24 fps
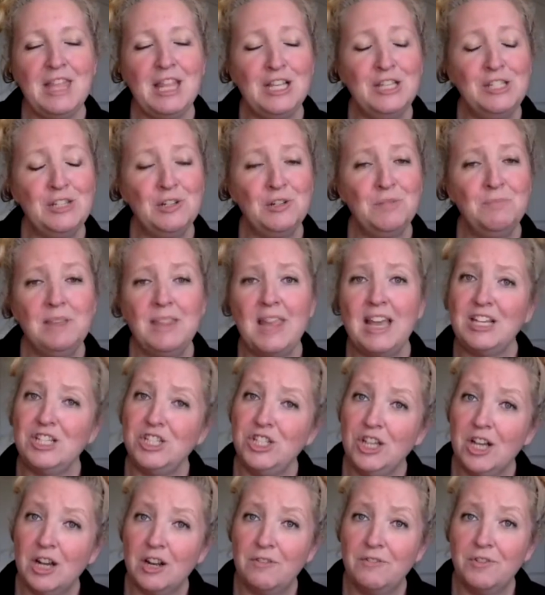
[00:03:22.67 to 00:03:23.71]
told me that she
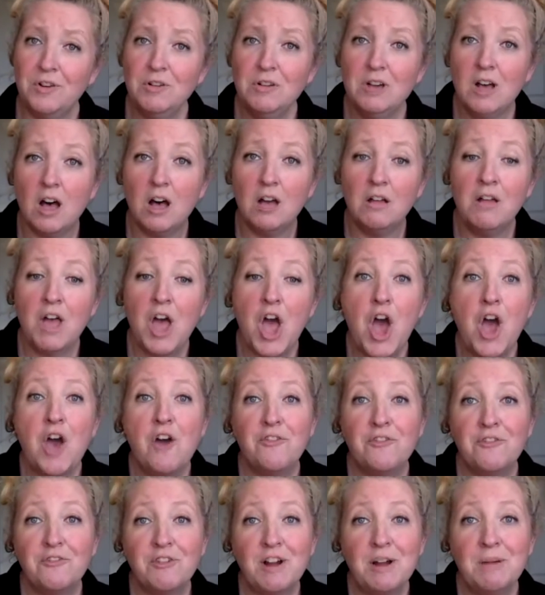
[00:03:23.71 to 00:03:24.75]
got a phone call
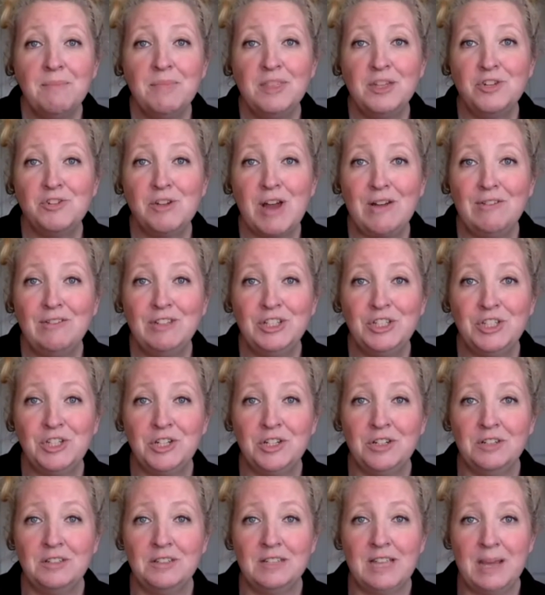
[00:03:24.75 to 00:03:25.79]
from the travel
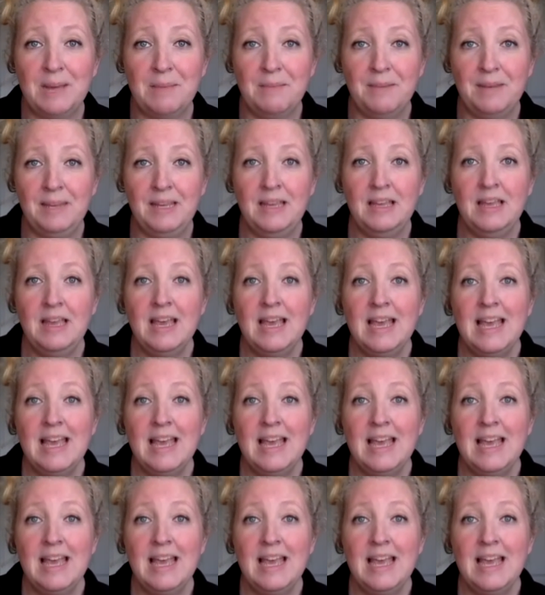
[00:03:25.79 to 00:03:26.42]
insurance company